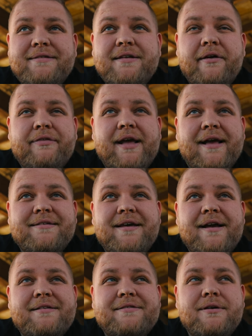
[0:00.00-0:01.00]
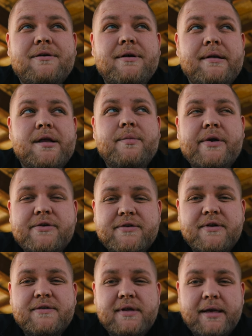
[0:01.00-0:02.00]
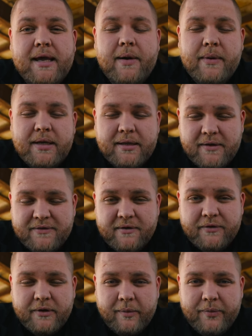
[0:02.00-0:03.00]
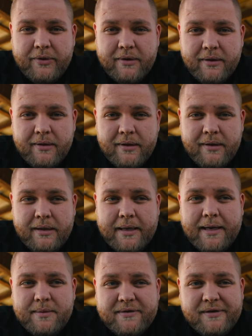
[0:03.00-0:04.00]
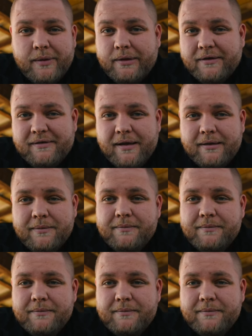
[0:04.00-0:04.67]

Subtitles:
stuff last night. So it'll be interesting to see. I can't wait to get this stuff on the computer and see what it looks like.